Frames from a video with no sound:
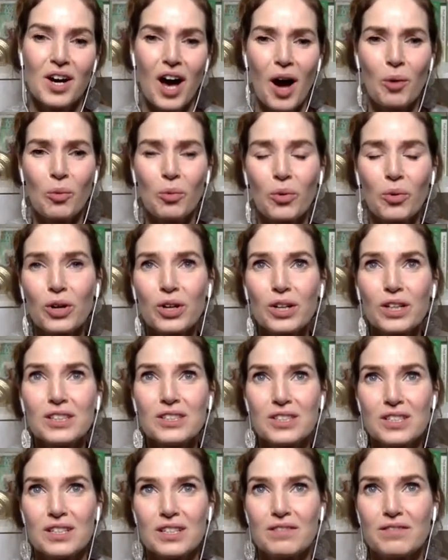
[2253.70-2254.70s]
a world
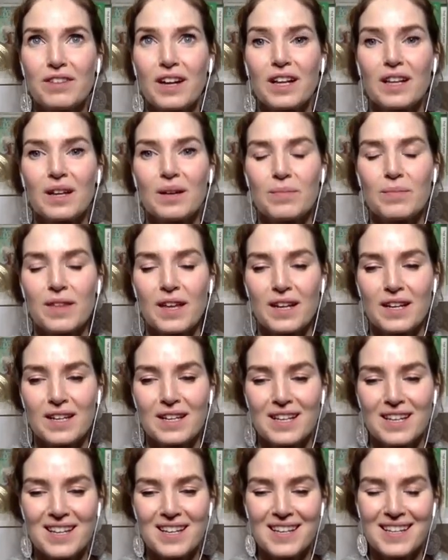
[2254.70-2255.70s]
to develop that
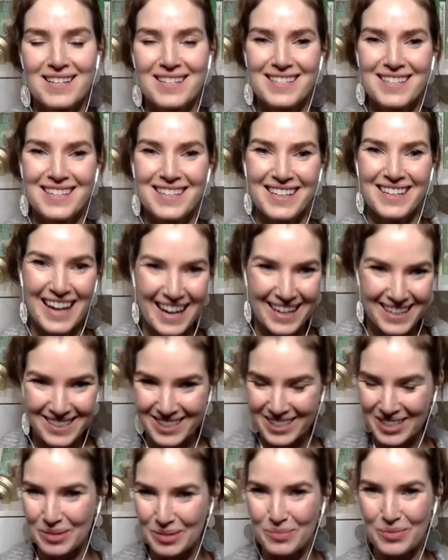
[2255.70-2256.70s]
is kinder,